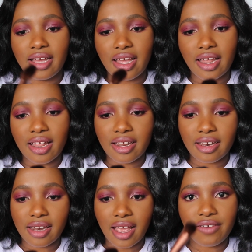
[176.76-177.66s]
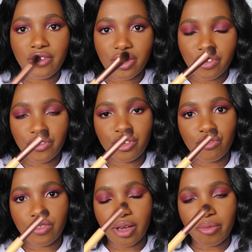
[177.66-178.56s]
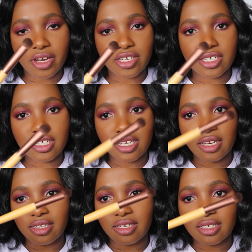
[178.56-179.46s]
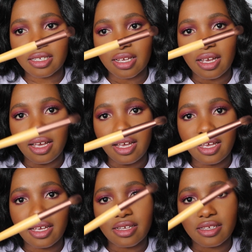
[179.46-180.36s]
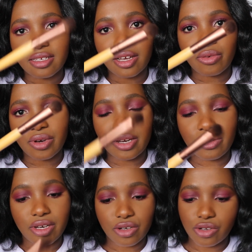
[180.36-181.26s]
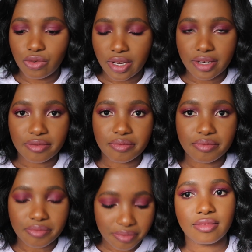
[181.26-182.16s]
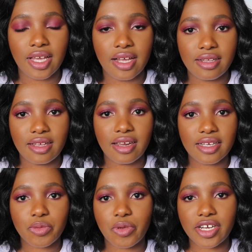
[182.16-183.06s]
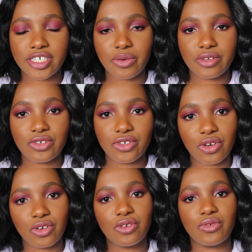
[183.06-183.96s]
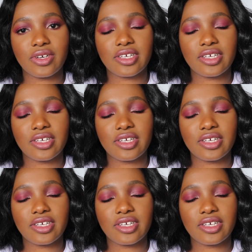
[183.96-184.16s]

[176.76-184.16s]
and I have got a few of their brushes, and this is a really good one. The next brush I want to show you